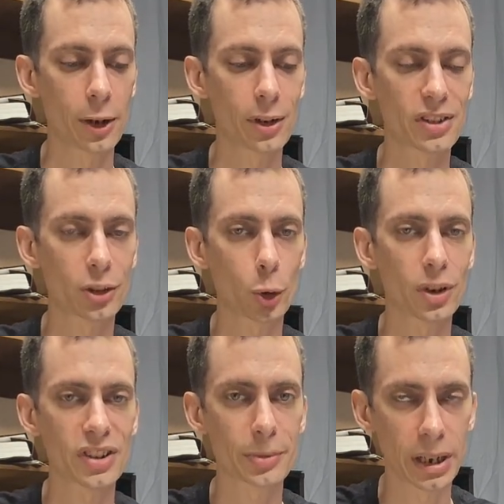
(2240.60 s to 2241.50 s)
Aries and
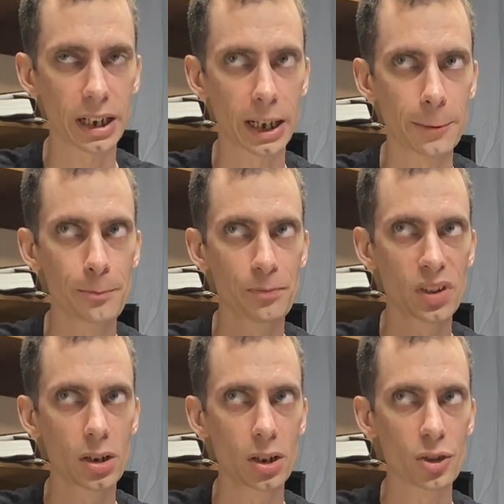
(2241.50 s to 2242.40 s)
Taurus is Monday.
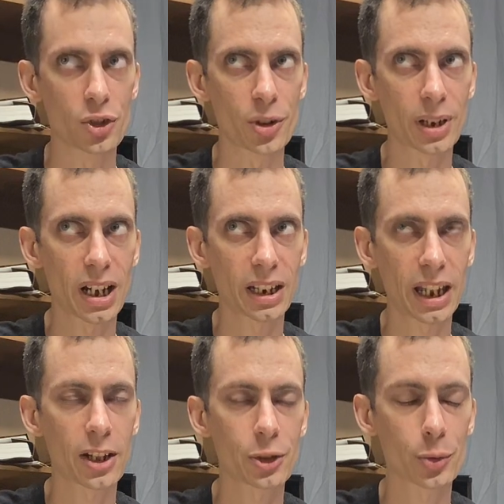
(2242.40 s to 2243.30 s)
Gemini
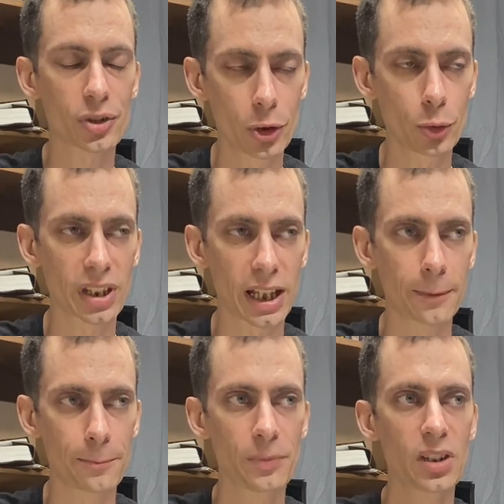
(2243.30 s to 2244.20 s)
and Cancer is
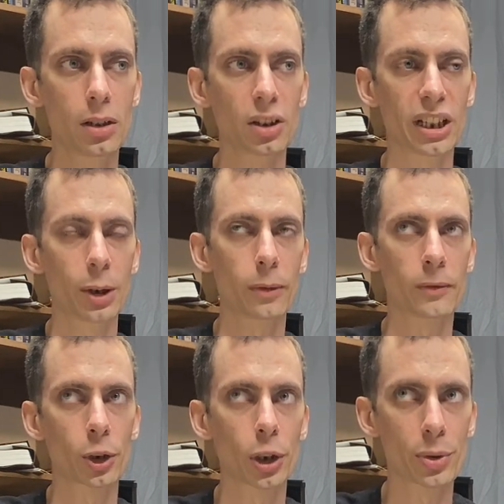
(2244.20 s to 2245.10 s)
Tuesday. Leo
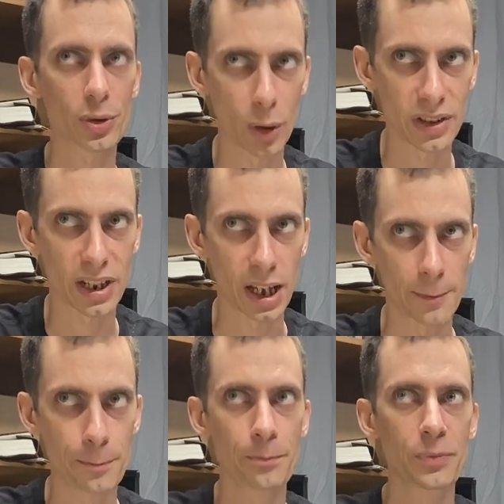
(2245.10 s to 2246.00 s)
and Virgo is
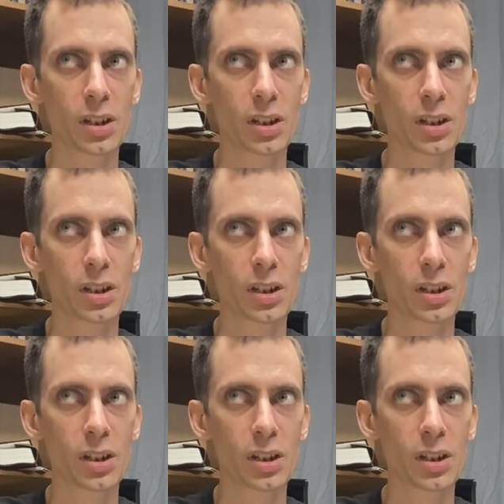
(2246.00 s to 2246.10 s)
Wednesday.